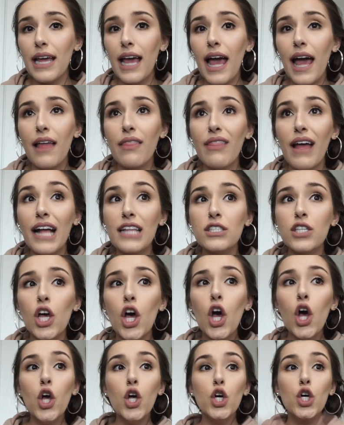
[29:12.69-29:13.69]
And that's
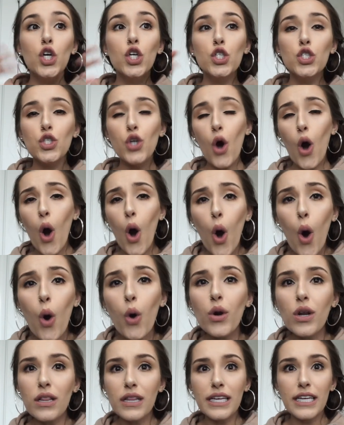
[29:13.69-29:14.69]

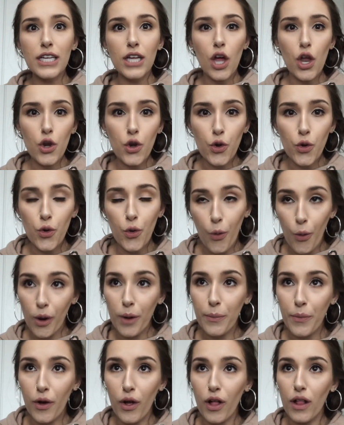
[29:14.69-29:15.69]
totally
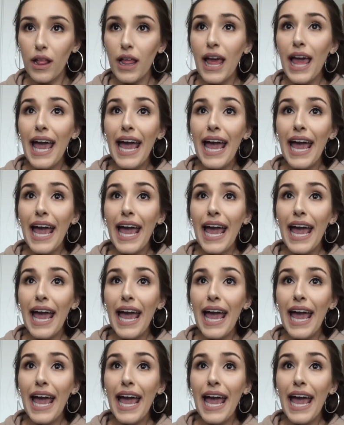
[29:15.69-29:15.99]
normal.